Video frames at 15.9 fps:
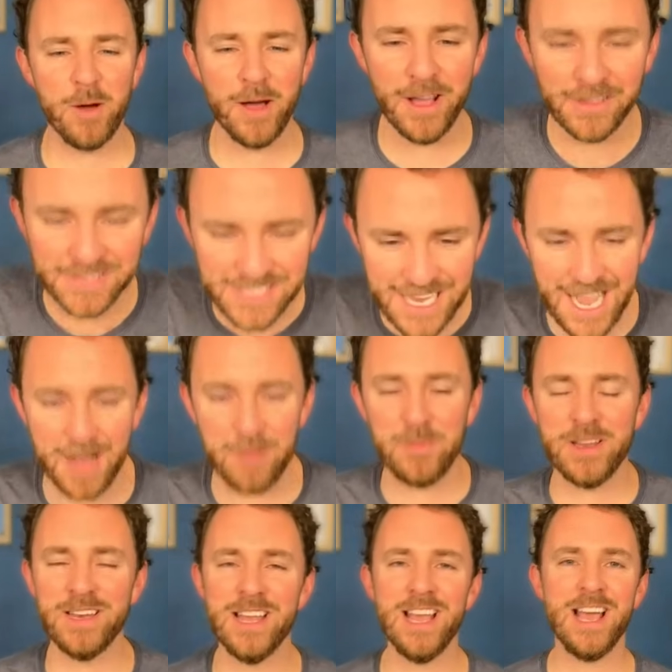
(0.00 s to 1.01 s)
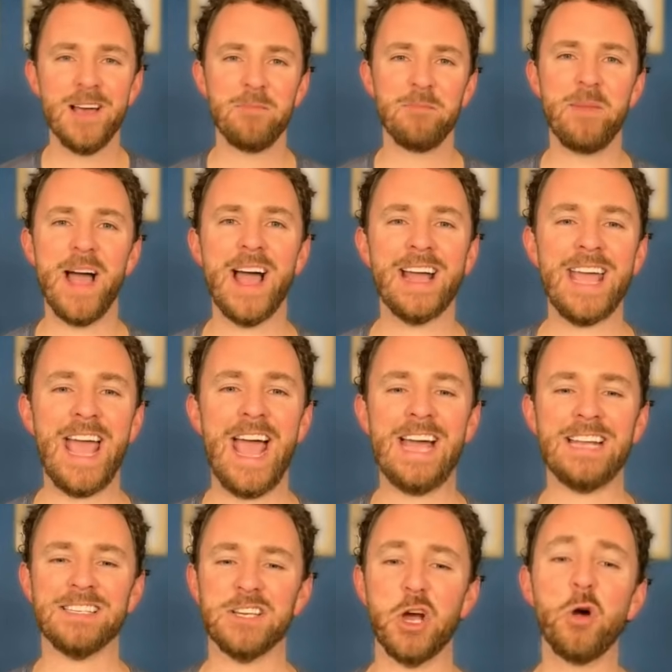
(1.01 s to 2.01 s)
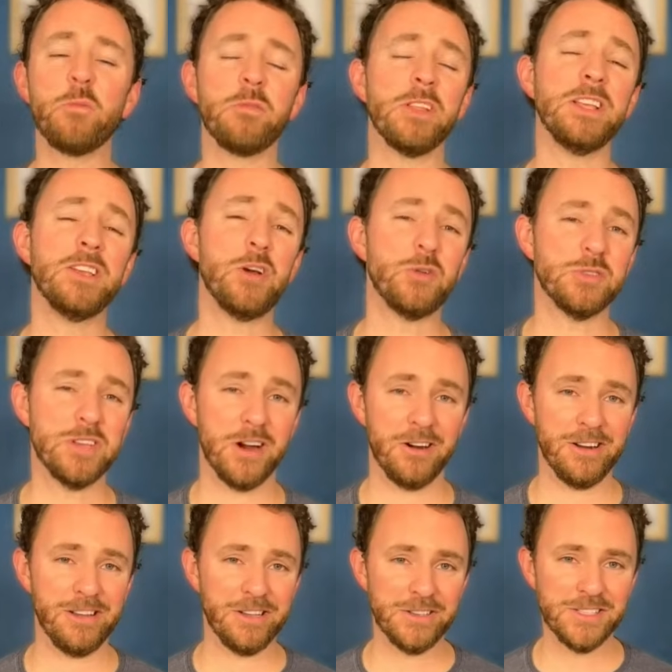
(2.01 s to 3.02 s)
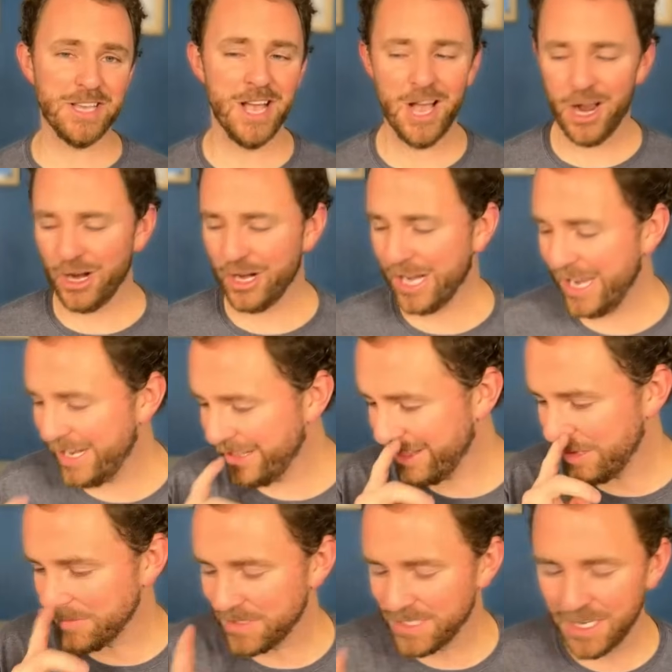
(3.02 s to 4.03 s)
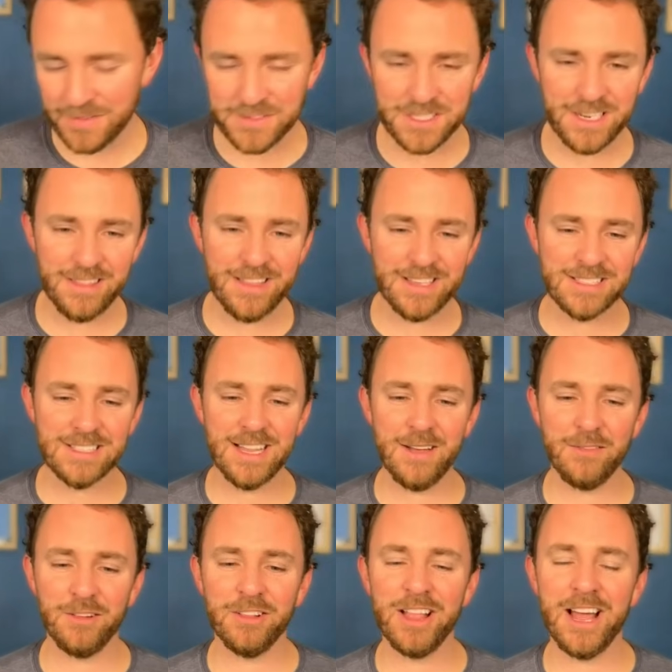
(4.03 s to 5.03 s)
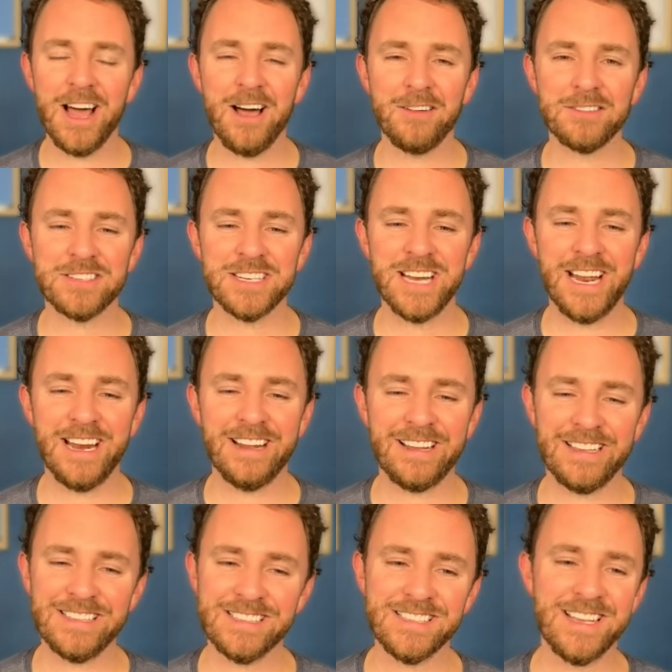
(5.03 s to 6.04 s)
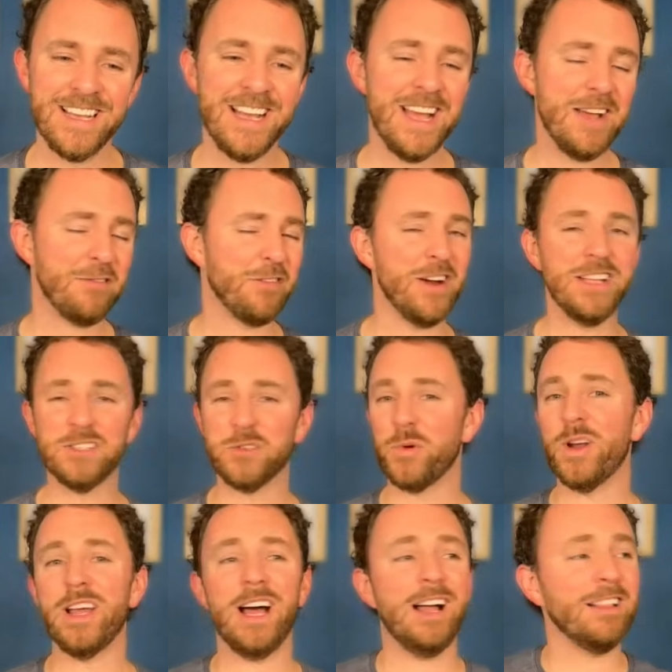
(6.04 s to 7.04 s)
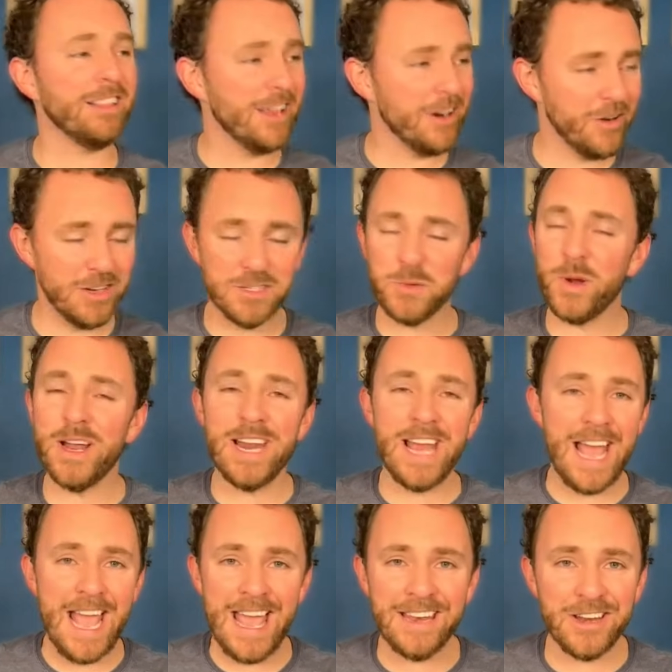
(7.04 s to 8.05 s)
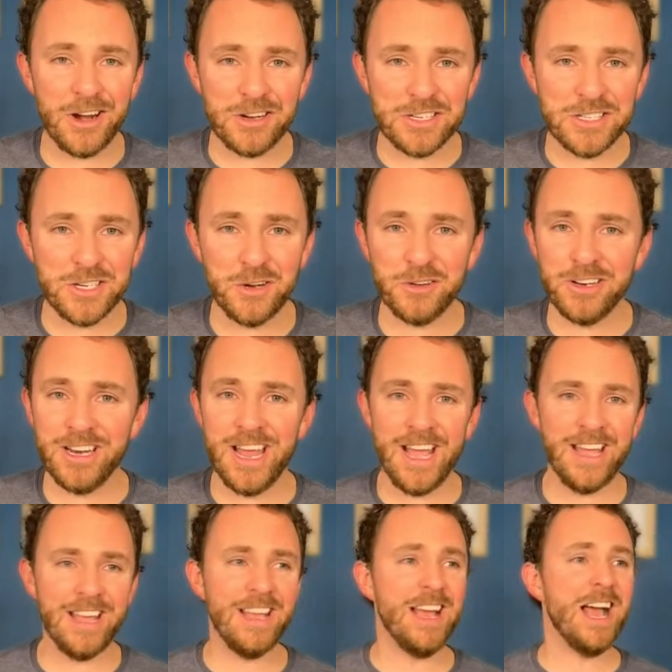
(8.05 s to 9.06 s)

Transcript: Bell's coming back at you. Hopefully, no Tar Heels are getting themselves into this level of shenanigans. Friends, what a hilarious way to end our show today.